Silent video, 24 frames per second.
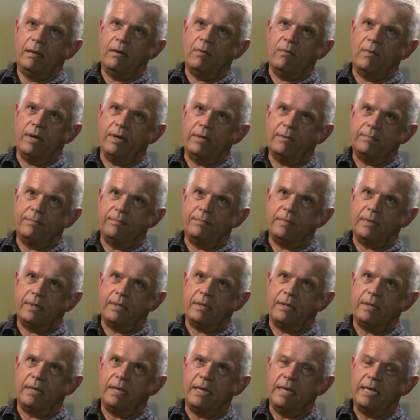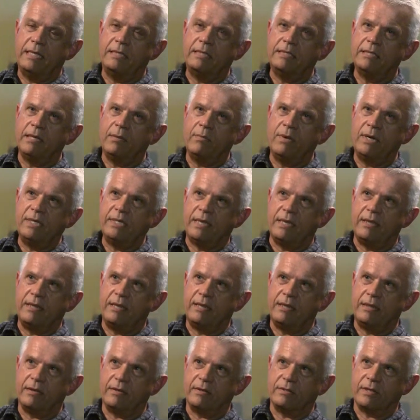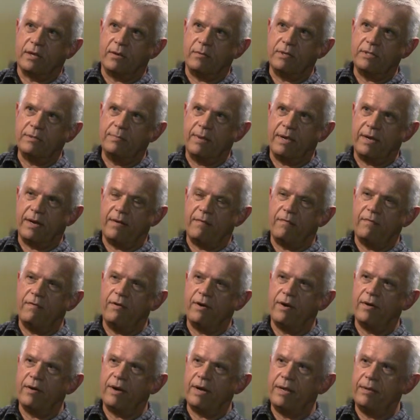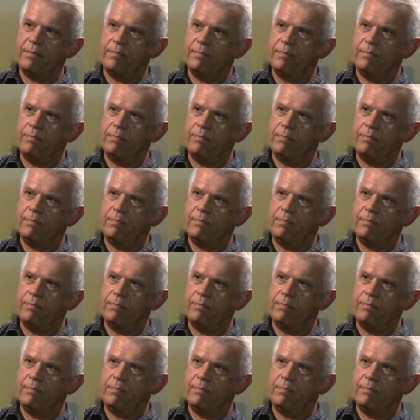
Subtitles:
Well, in some ways, I think there's always been a very